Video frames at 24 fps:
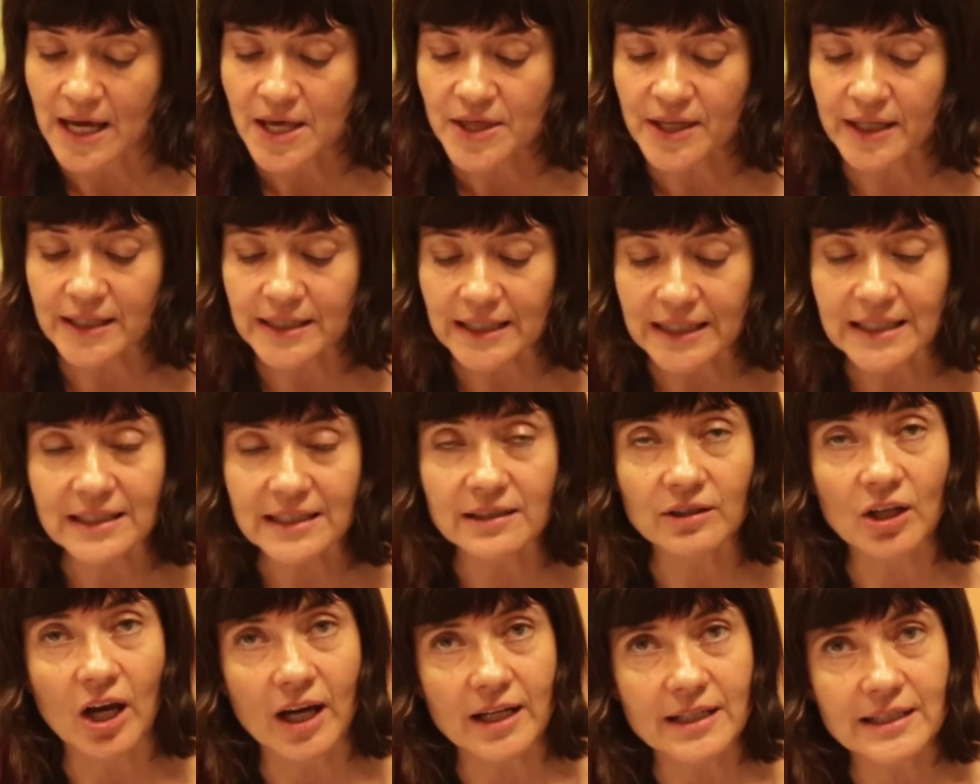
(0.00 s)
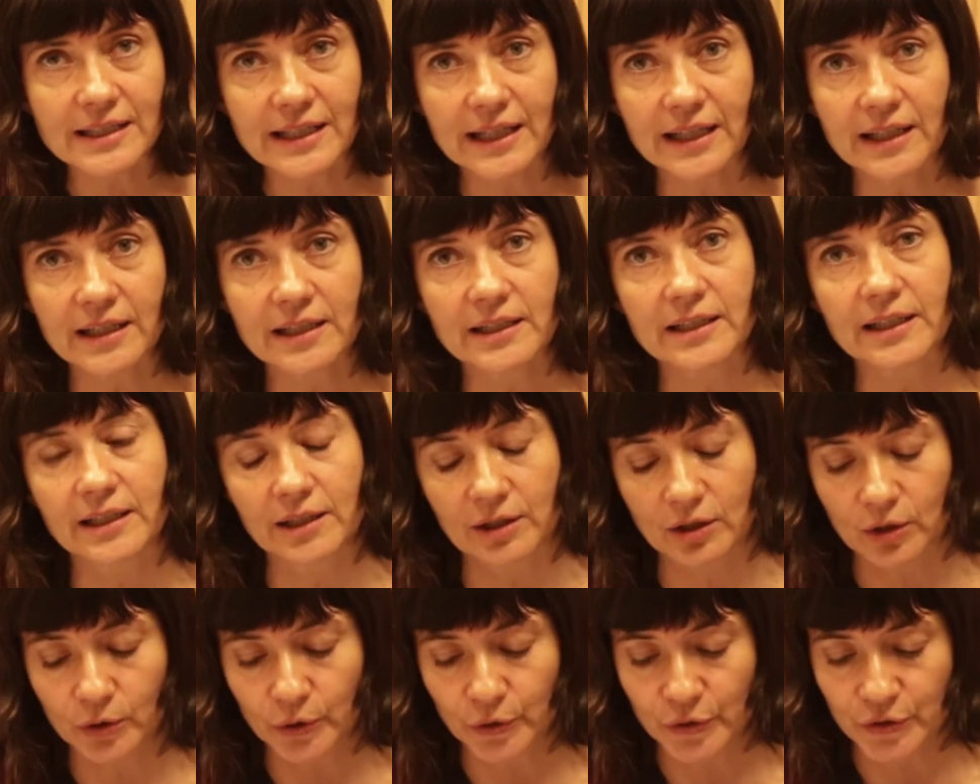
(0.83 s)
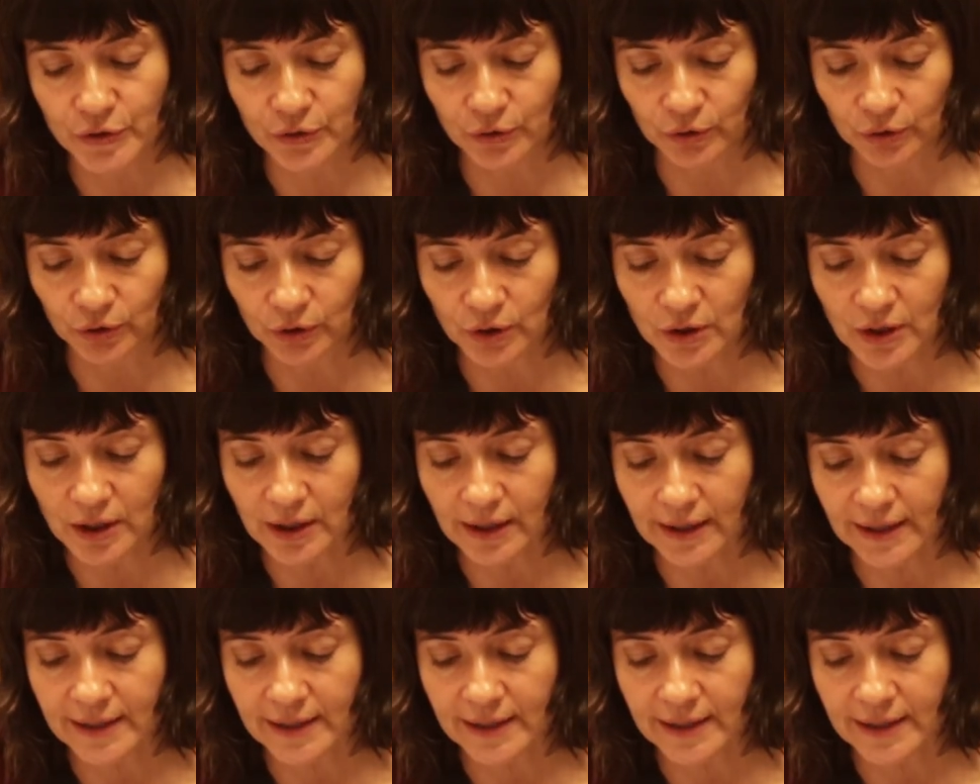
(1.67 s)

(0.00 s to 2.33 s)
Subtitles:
that does not take a closer look